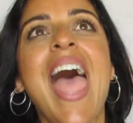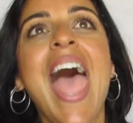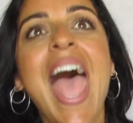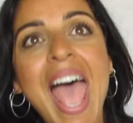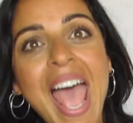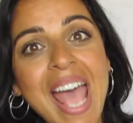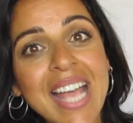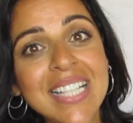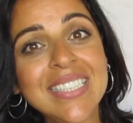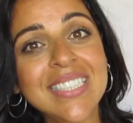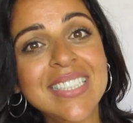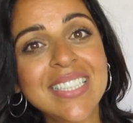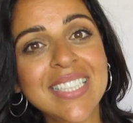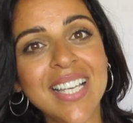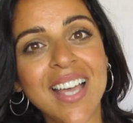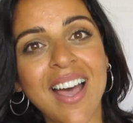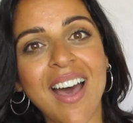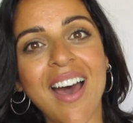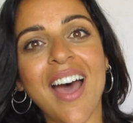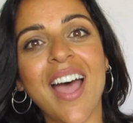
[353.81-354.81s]
And
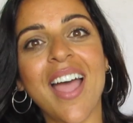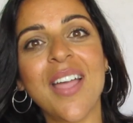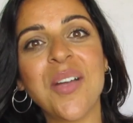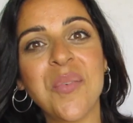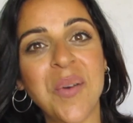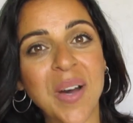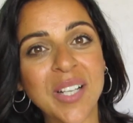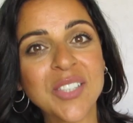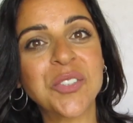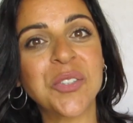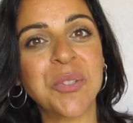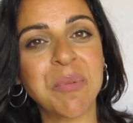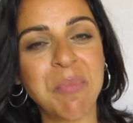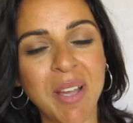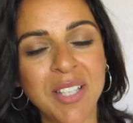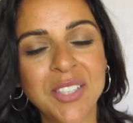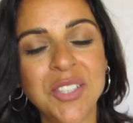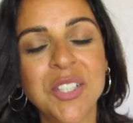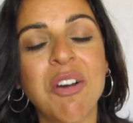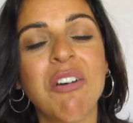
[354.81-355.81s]
I want to
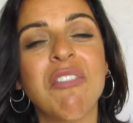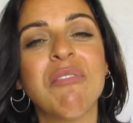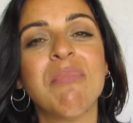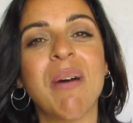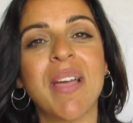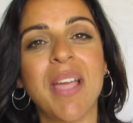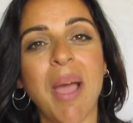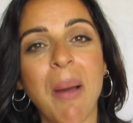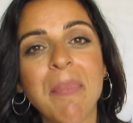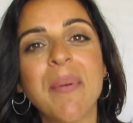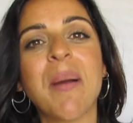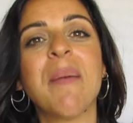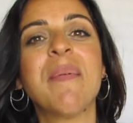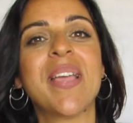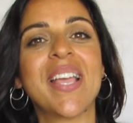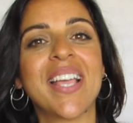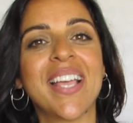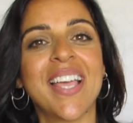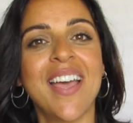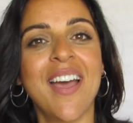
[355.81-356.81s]
remind you of my
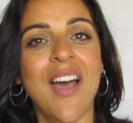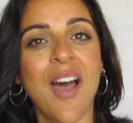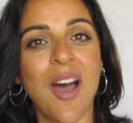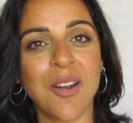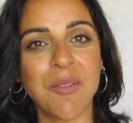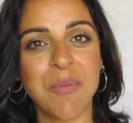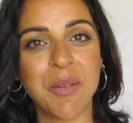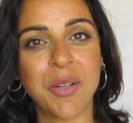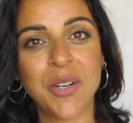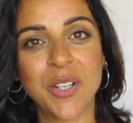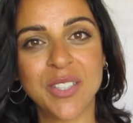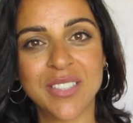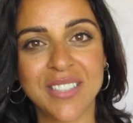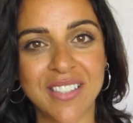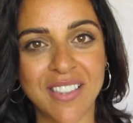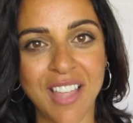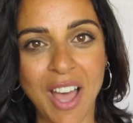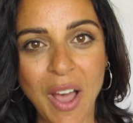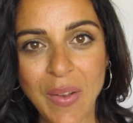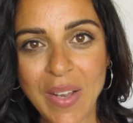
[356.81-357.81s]
upcoming Arabic course
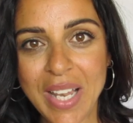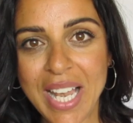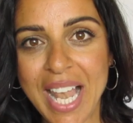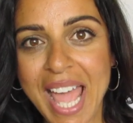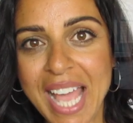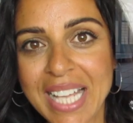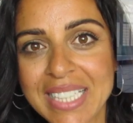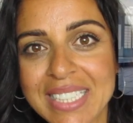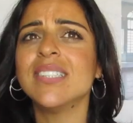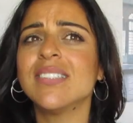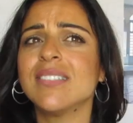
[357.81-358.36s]
in the Holy Land.